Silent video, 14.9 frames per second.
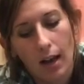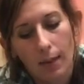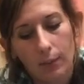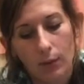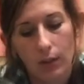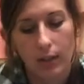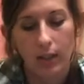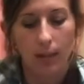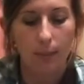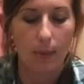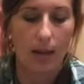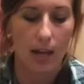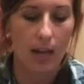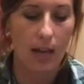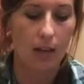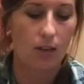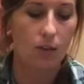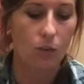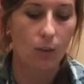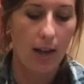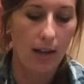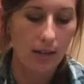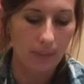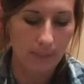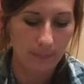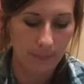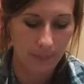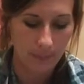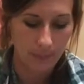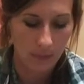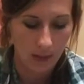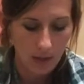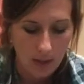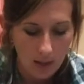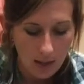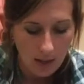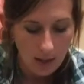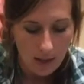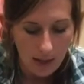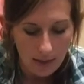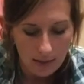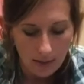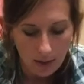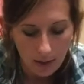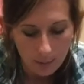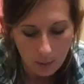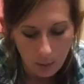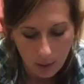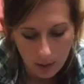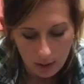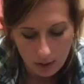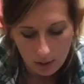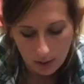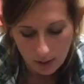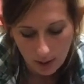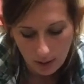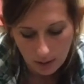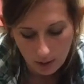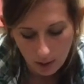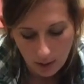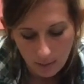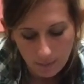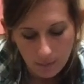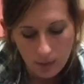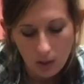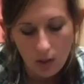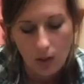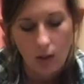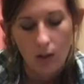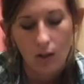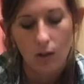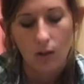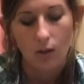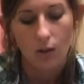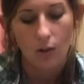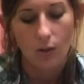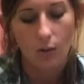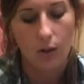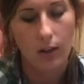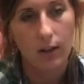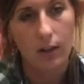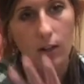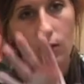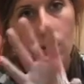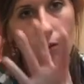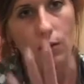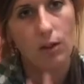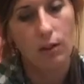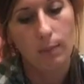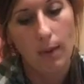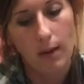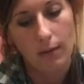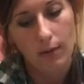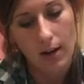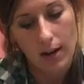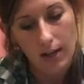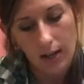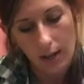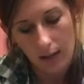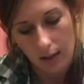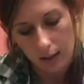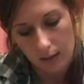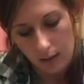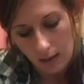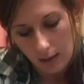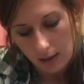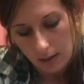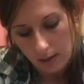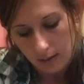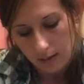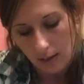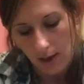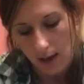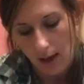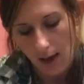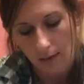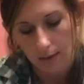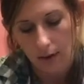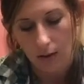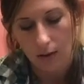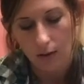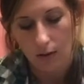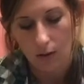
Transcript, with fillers: I'm going to get my hands wet and then I'm going to center. What I'm gonna do with my right hand is I have it,